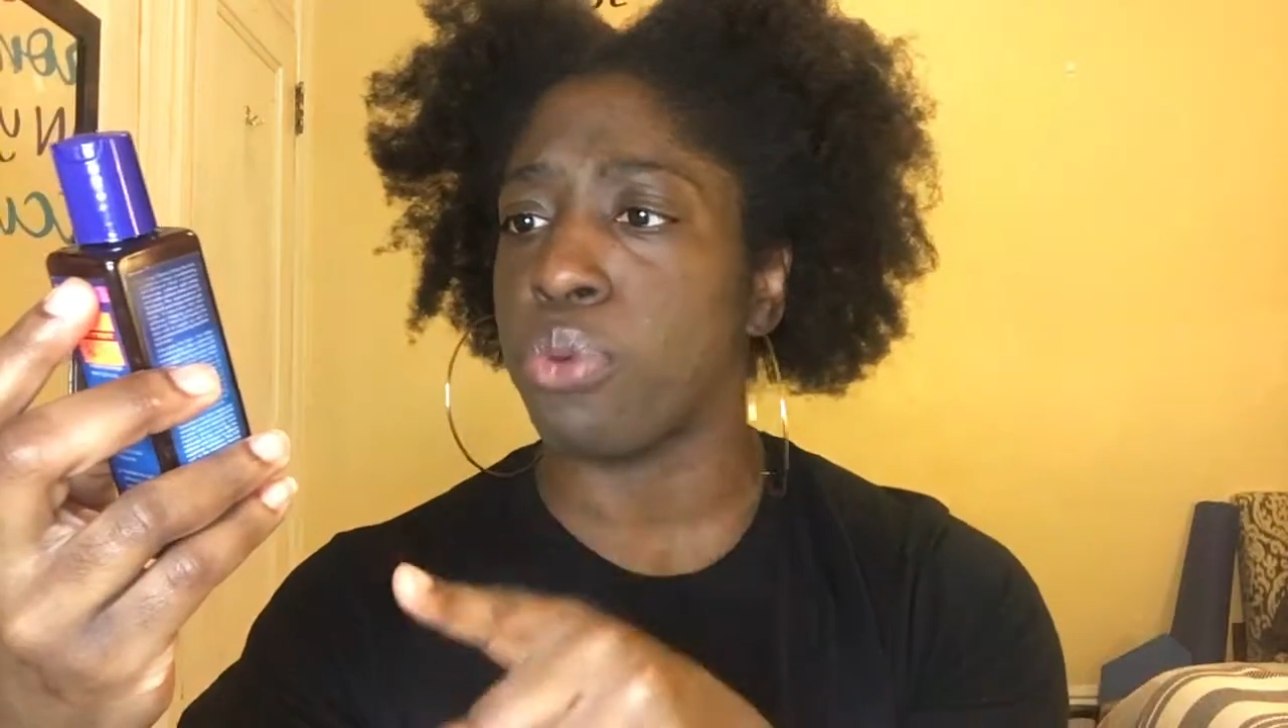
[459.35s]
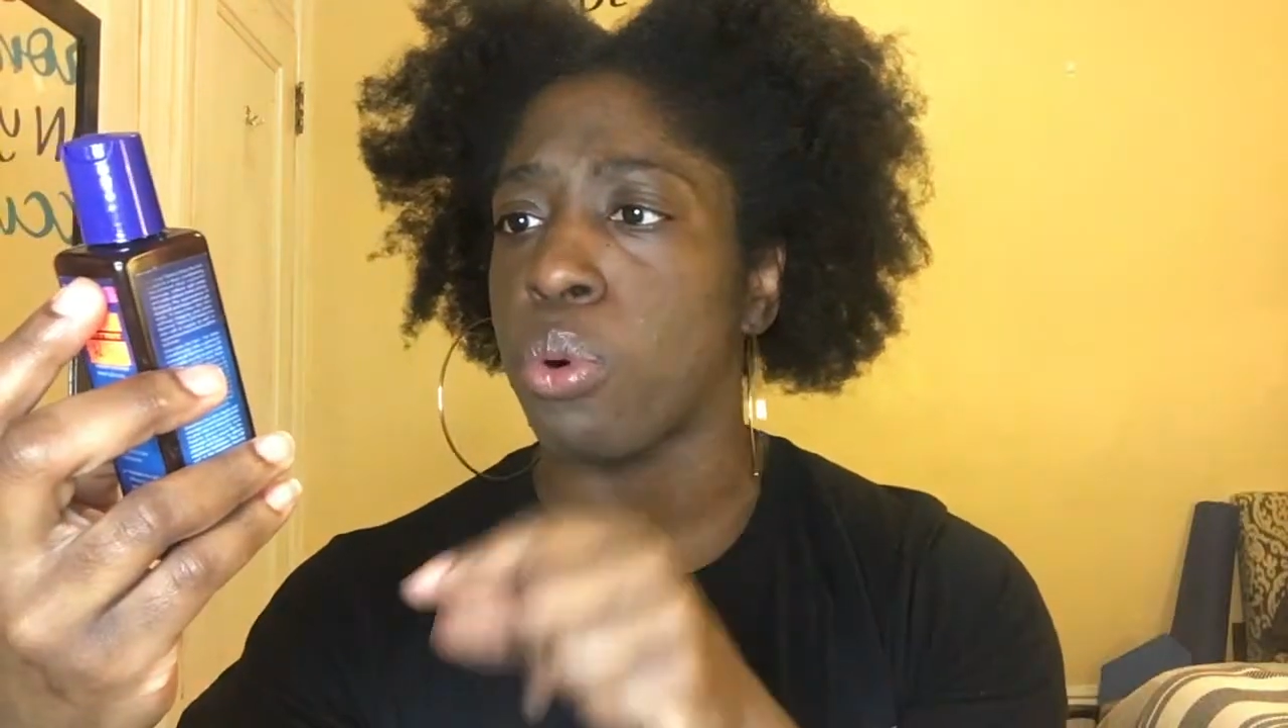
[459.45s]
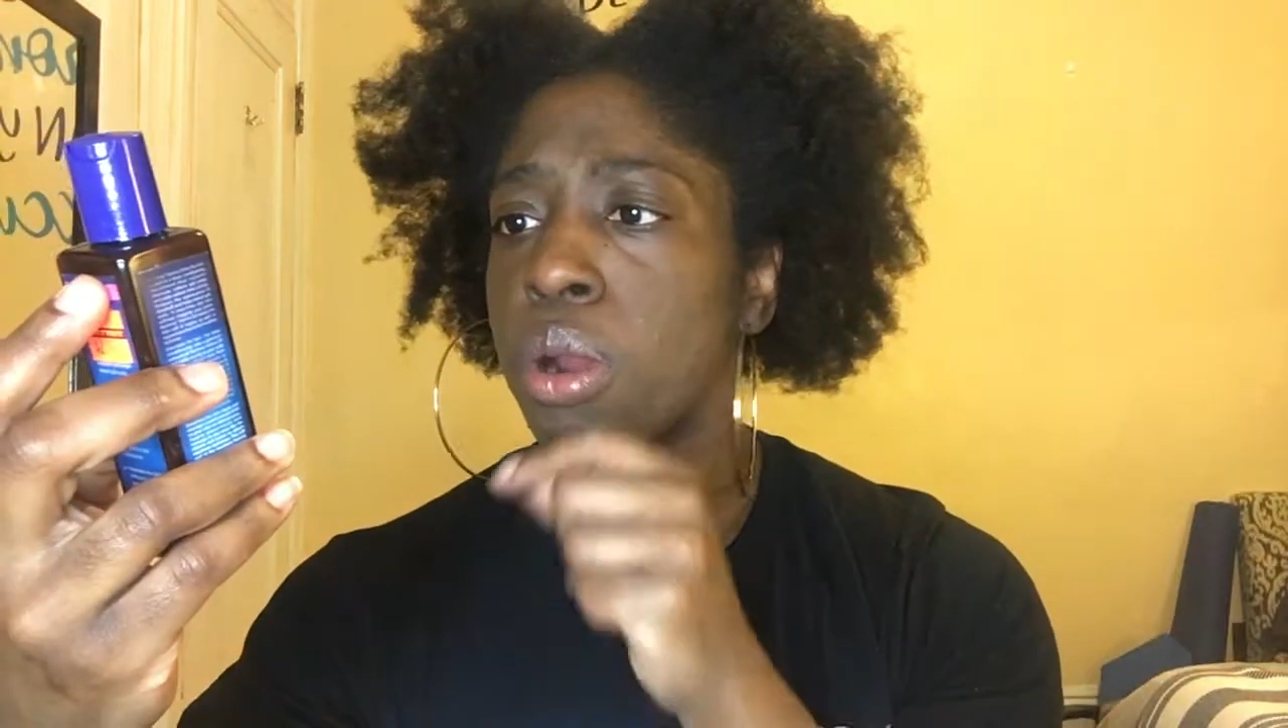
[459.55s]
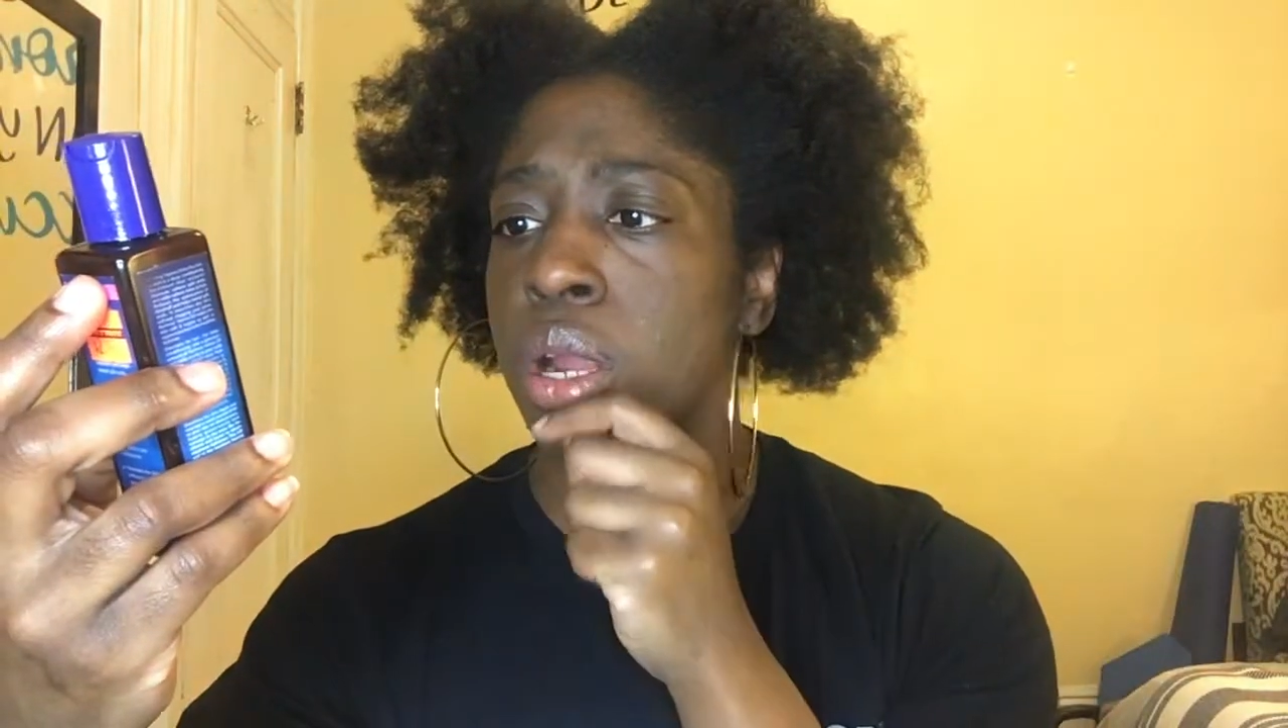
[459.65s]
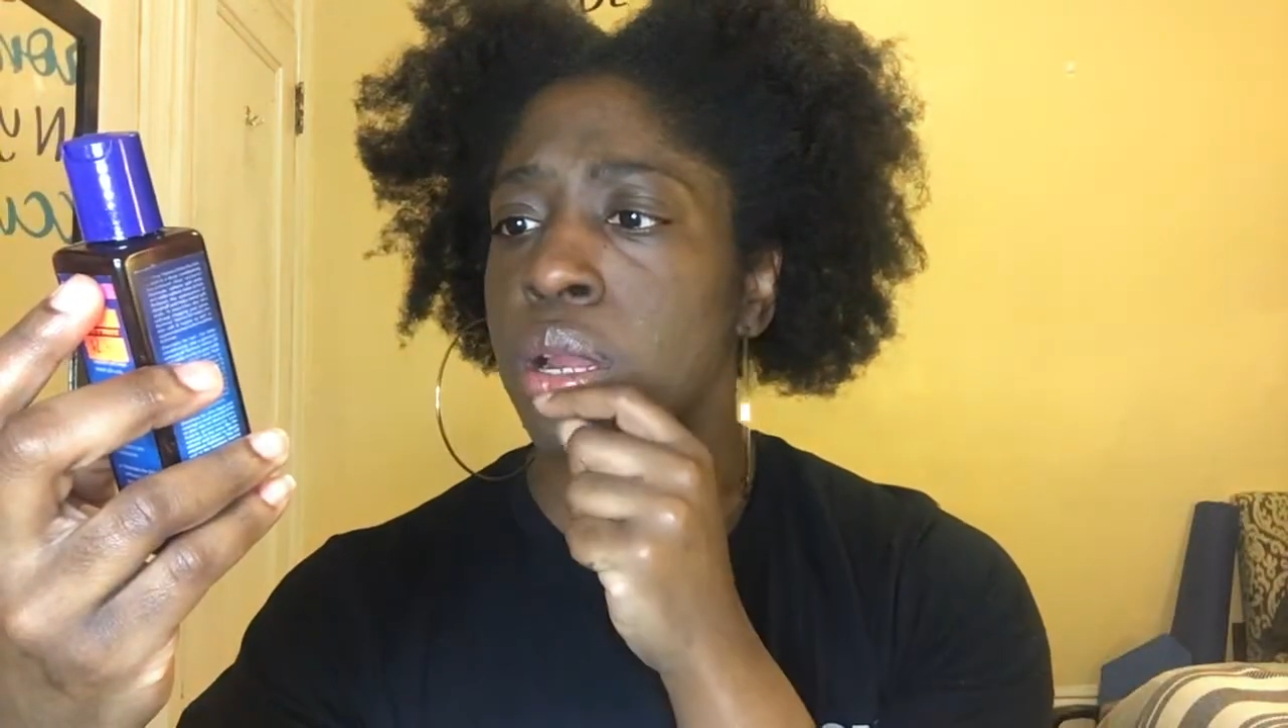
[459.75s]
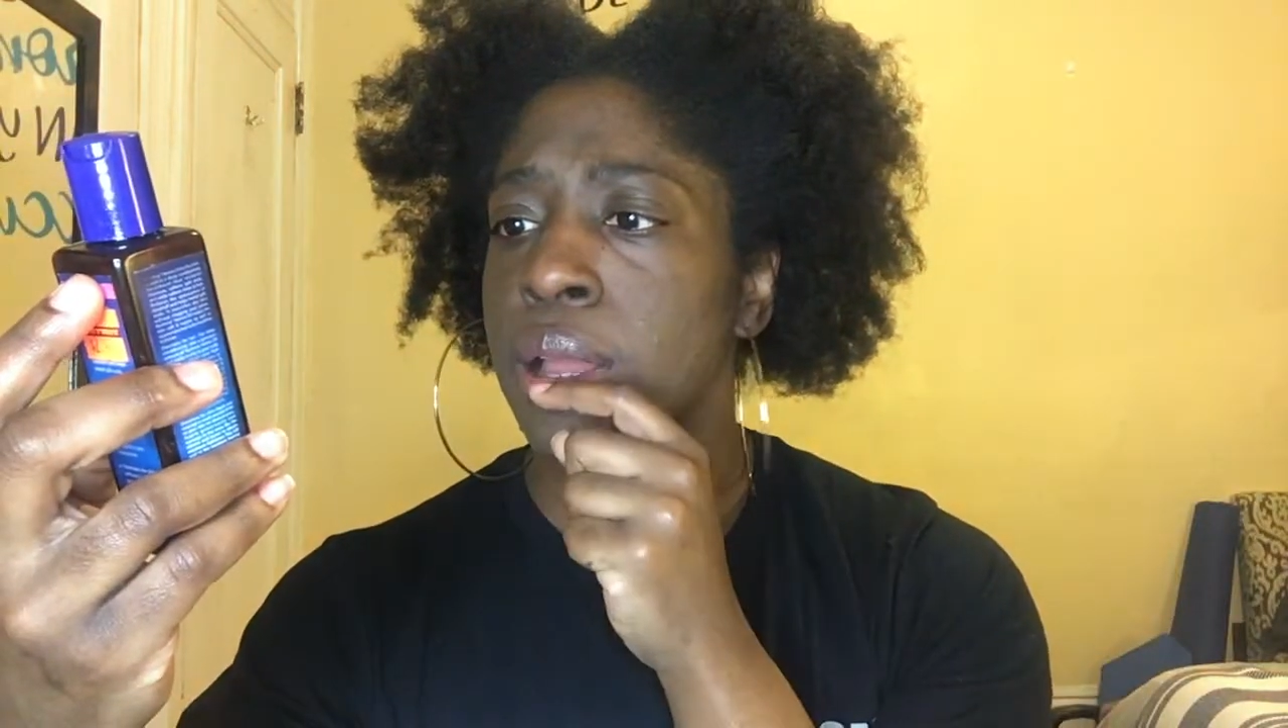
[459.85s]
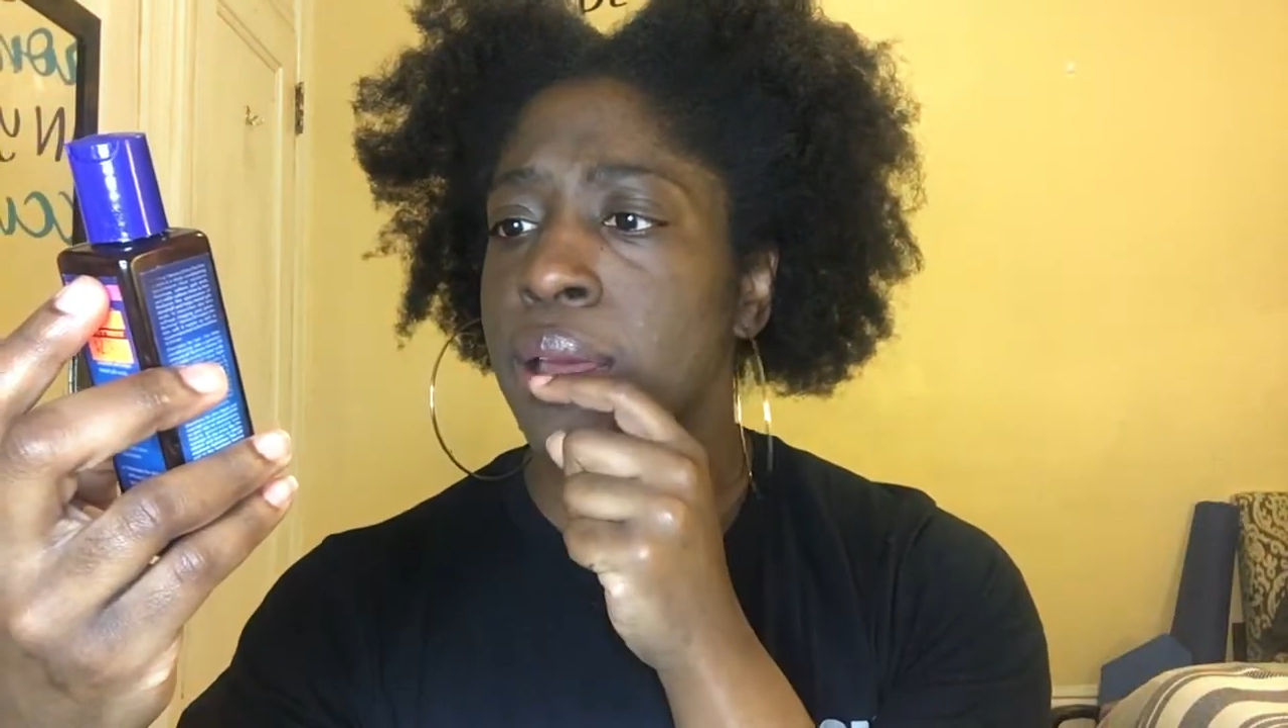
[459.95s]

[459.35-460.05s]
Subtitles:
for